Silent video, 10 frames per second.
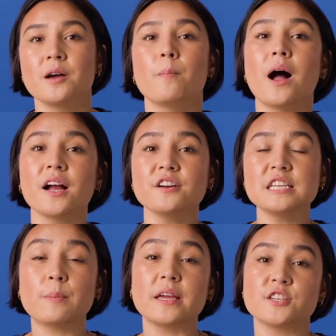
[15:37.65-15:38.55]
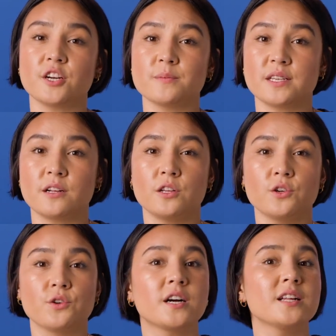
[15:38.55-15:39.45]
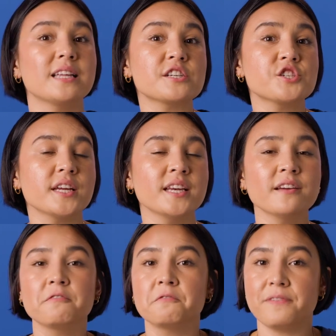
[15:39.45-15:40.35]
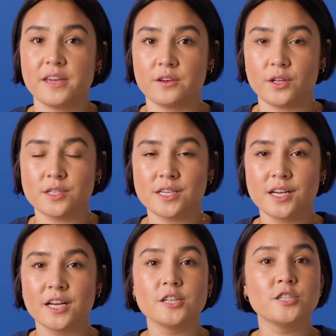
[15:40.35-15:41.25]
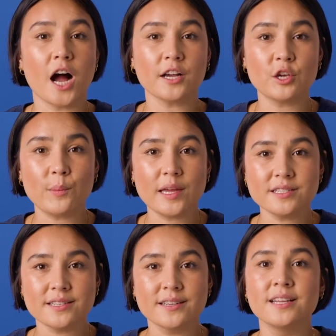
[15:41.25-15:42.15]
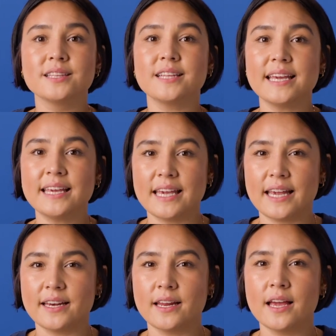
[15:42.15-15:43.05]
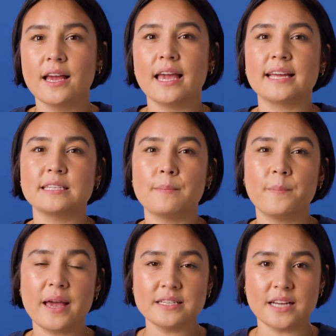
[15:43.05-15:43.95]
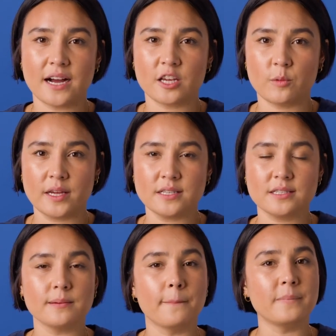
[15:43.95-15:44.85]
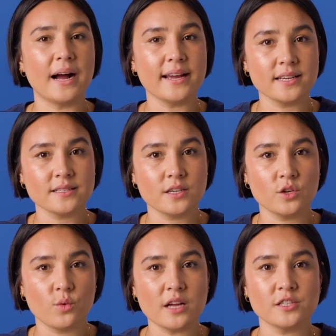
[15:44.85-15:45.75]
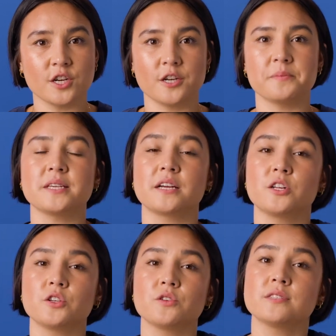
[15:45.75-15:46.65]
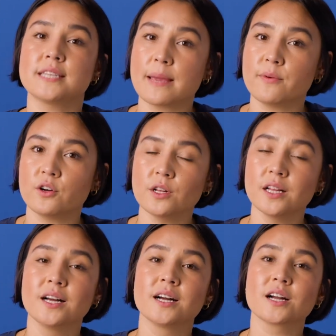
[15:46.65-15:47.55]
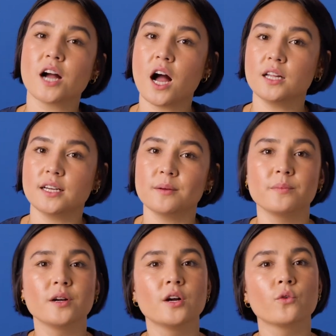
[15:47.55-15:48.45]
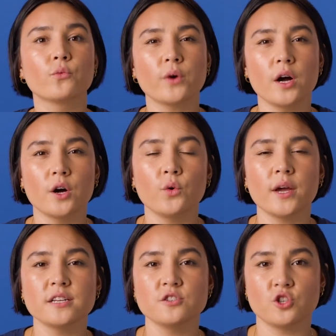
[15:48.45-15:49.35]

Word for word: MongoDB terms include collection, field, document, linking, and embed document. MySQL terms include table, column, row, and